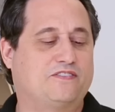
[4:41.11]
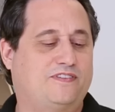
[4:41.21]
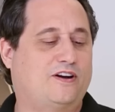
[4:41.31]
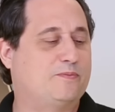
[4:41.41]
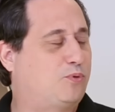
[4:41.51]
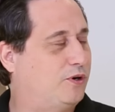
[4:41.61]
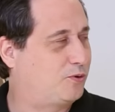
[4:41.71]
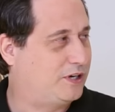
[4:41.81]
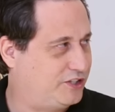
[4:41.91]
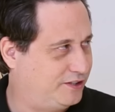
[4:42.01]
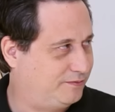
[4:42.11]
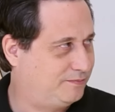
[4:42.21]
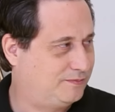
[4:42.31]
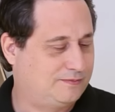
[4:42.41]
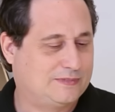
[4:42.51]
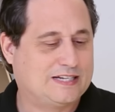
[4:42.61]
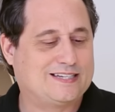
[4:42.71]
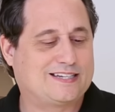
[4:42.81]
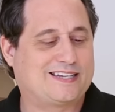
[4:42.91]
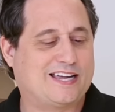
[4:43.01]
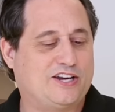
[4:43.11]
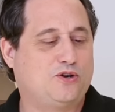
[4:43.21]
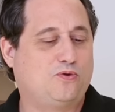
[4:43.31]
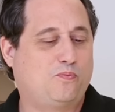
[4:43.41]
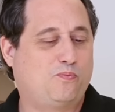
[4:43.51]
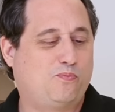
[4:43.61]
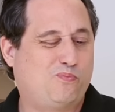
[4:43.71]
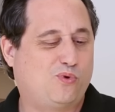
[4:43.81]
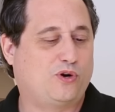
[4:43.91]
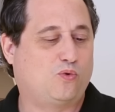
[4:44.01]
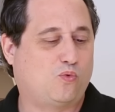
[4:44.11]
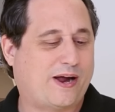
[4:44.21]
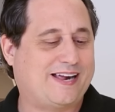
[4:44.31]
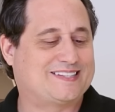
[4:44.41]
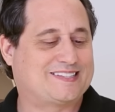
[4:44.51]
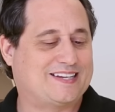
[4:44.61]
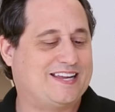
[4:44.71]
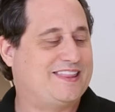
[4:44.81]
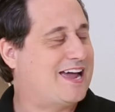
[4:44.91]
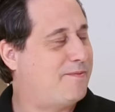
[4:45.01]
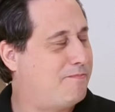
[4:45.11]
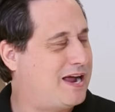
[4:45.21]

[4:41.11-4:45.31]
you a very important question. Can you put weights in that